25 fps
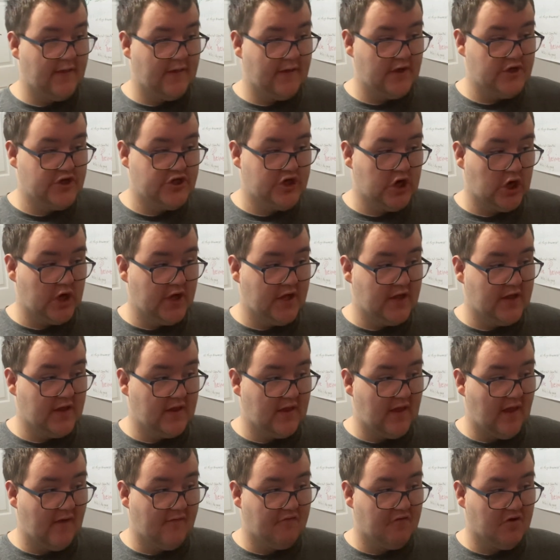Like Johnny
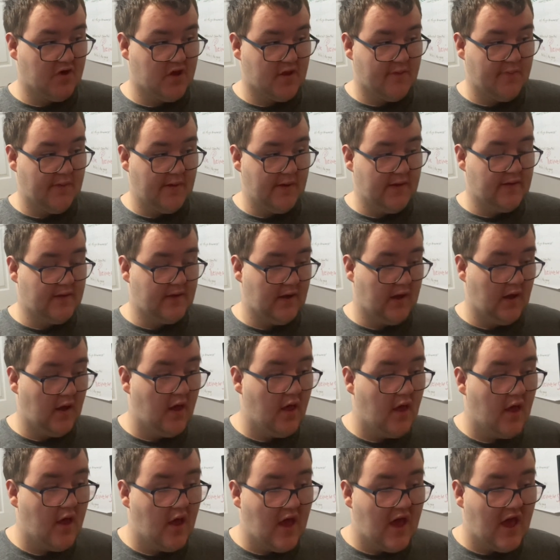never explains like
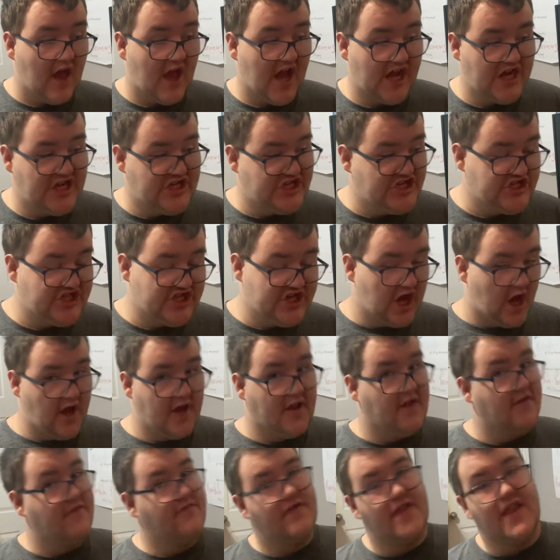hey, she
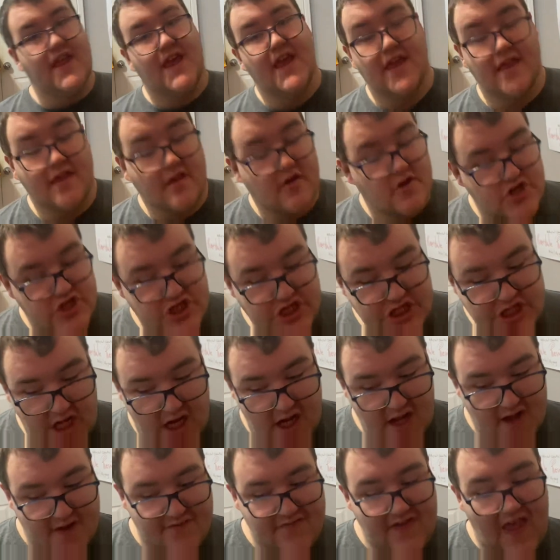died of this or she
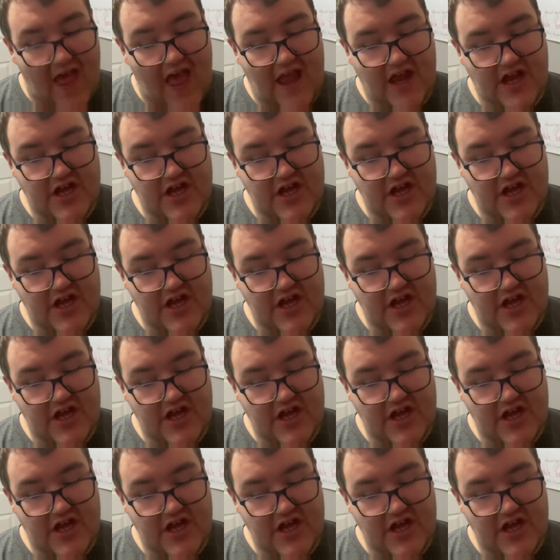died of that.